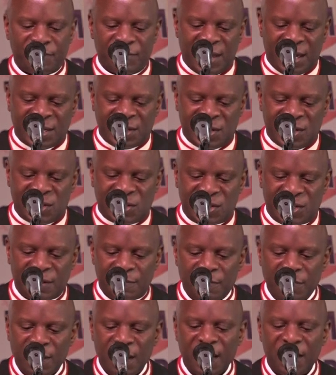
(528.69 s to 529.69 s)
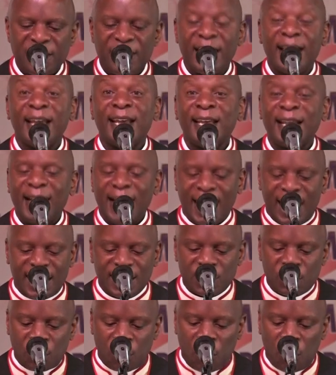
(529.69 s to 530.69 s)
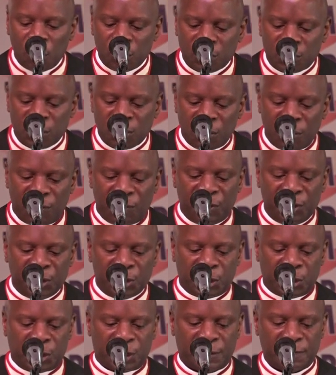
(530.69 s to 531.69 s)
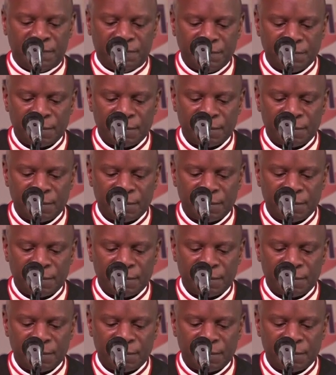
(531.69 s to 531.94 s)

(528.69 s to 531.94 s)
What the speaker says: That is, they had caught no fish.